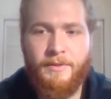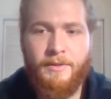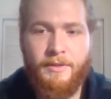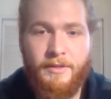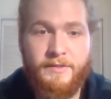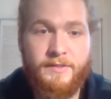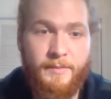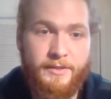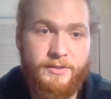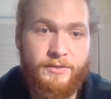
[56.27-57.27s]
this
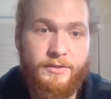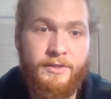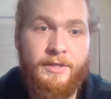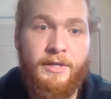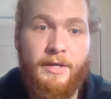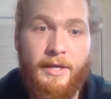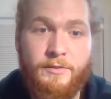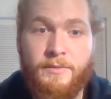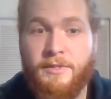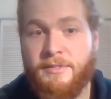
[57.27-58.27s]
semester as
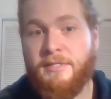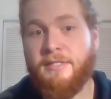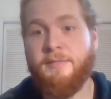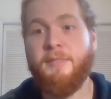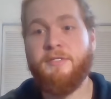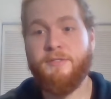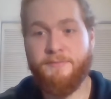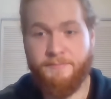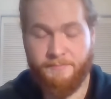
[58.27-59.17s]
well as next semester.